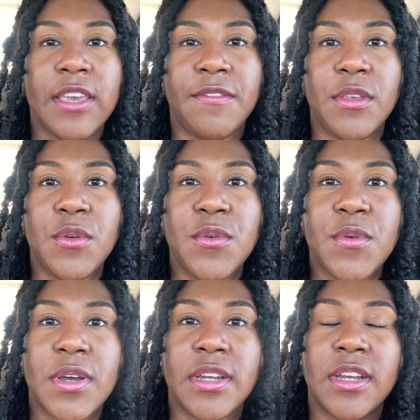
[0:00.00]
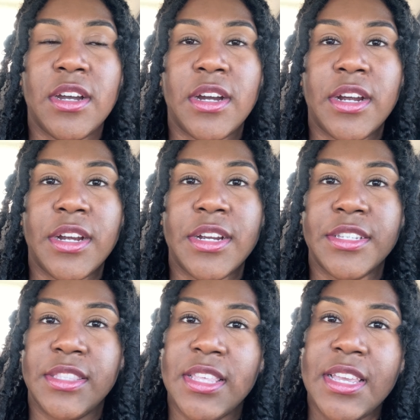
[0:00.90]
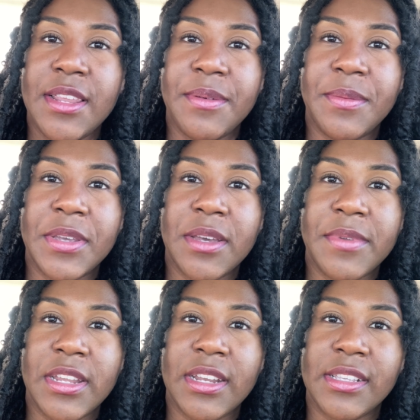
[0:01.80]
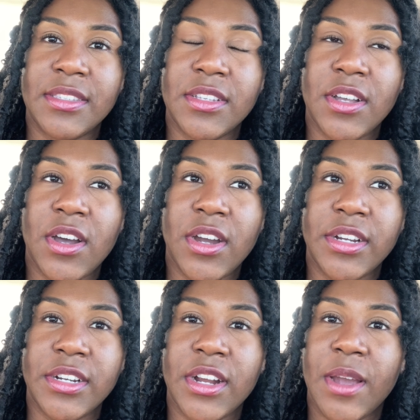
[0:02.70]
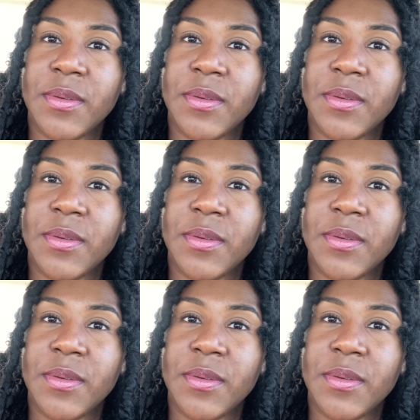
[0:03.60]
If you are thinking about becoming an Instacarter,